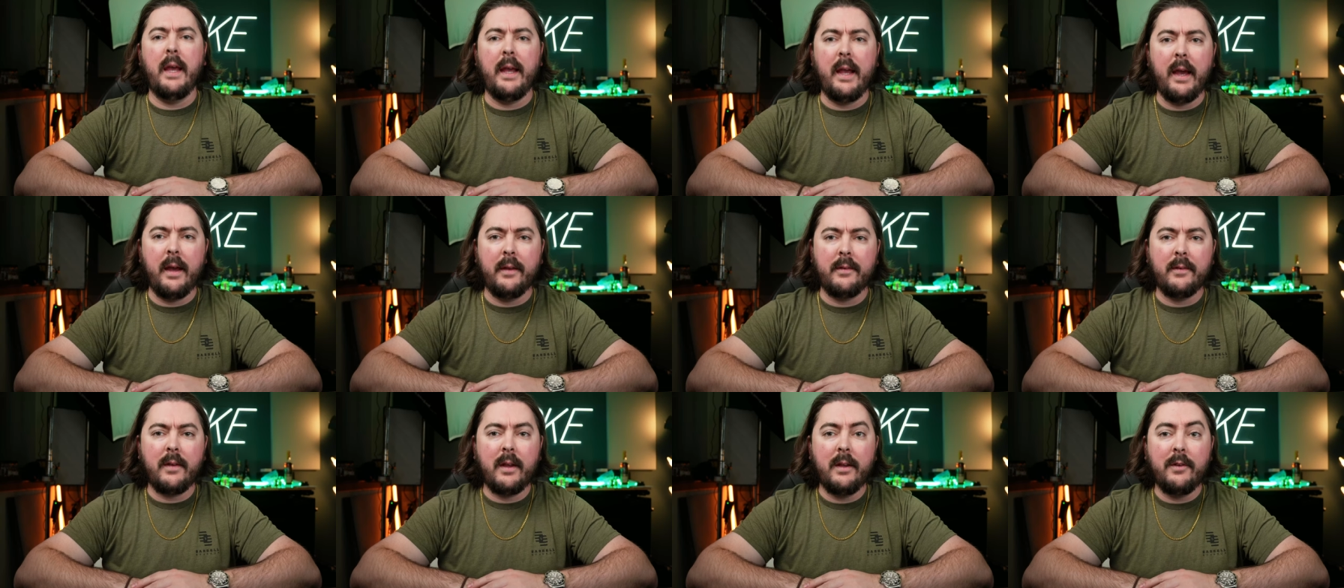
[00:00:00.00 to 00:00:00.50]
Hey
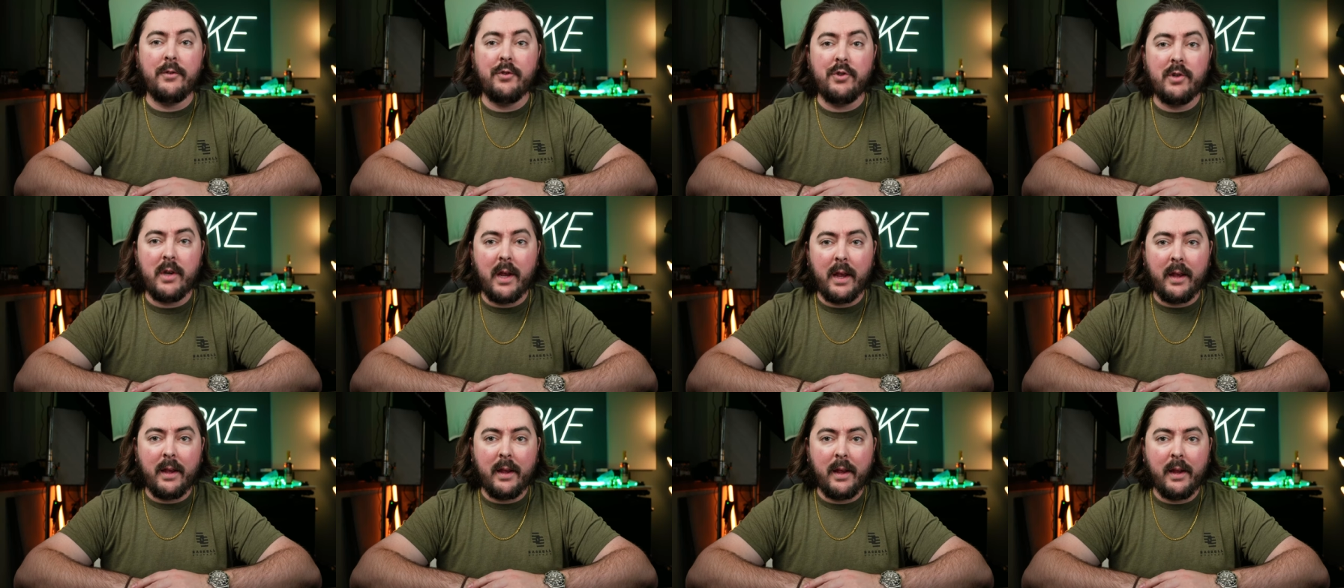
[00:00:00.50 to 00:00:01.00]
guys,
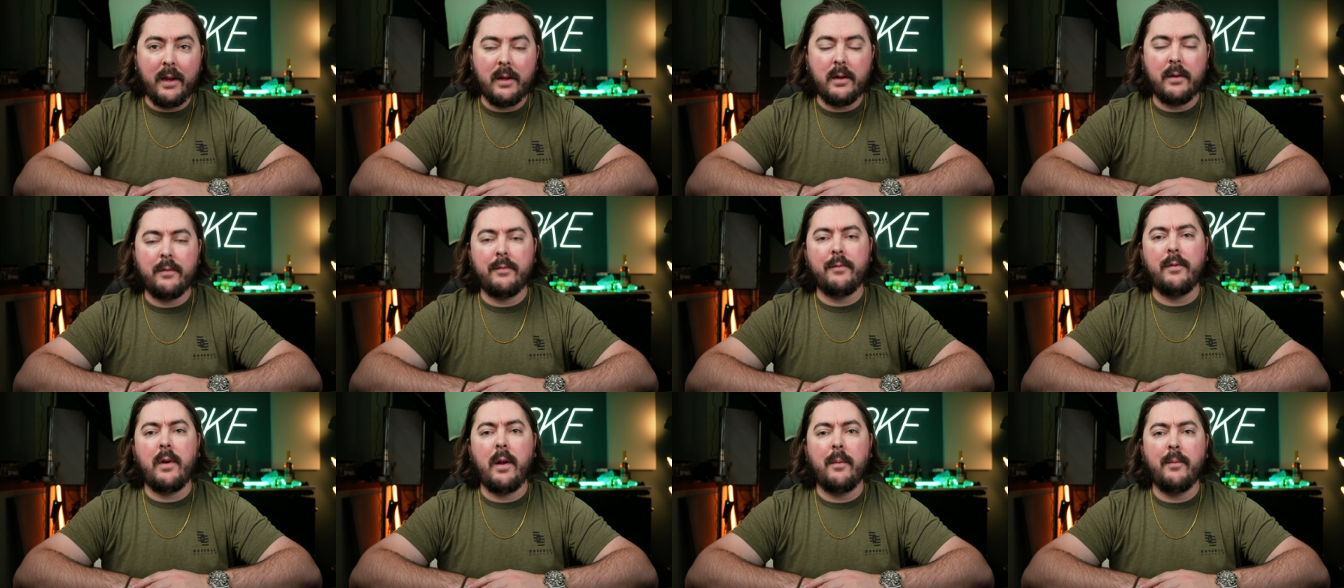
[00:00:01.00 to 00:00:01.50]
Jay
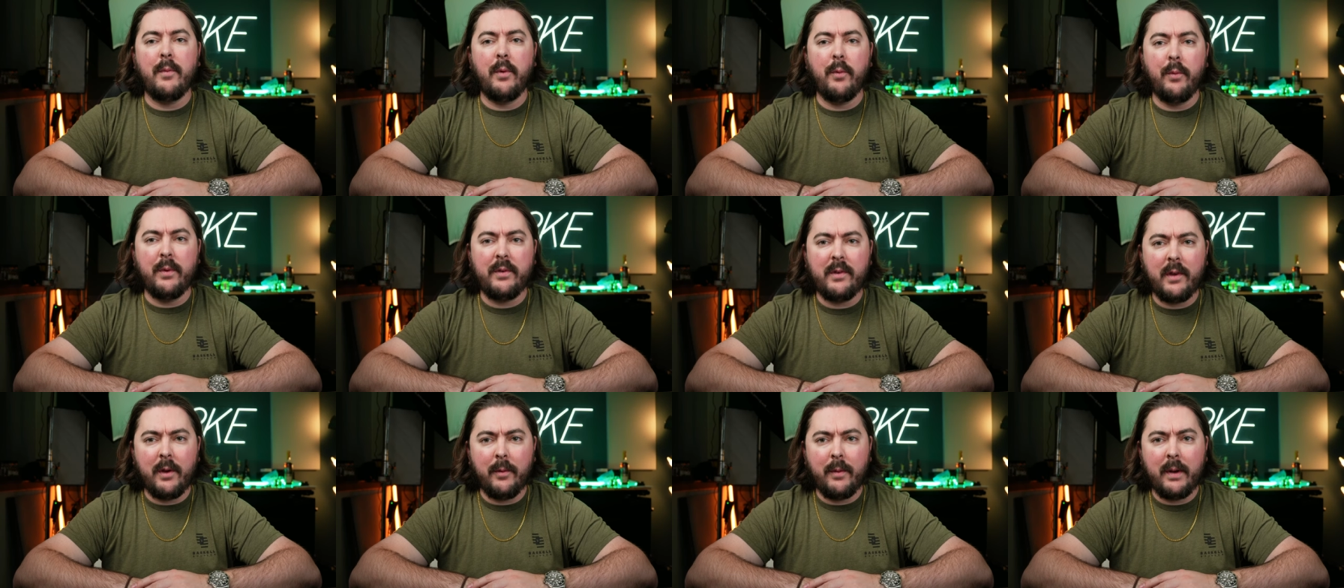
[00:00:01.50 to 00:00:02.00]
here from
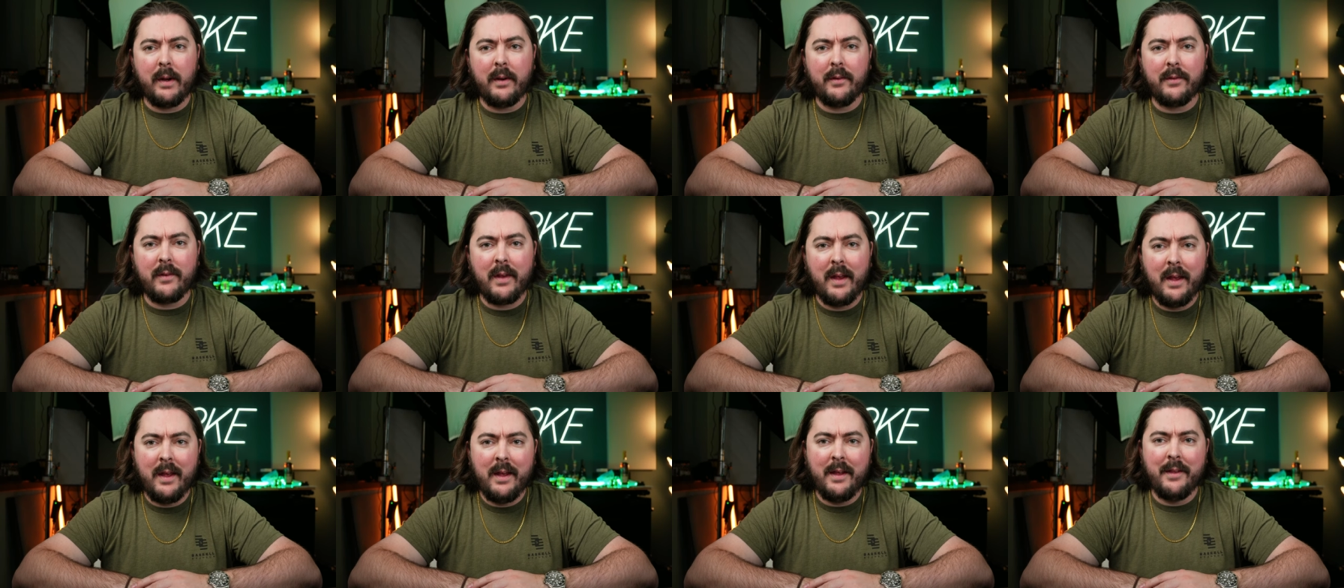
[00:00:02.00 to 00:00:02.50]
Whiskey
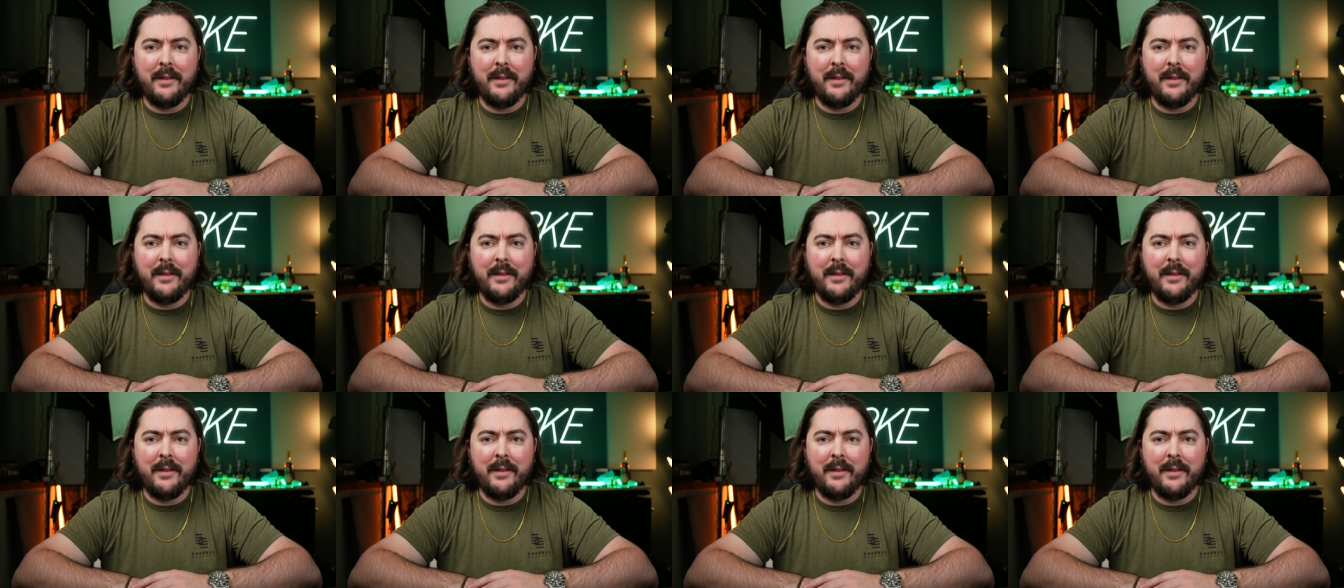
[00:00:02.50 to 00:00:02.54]
Raiders.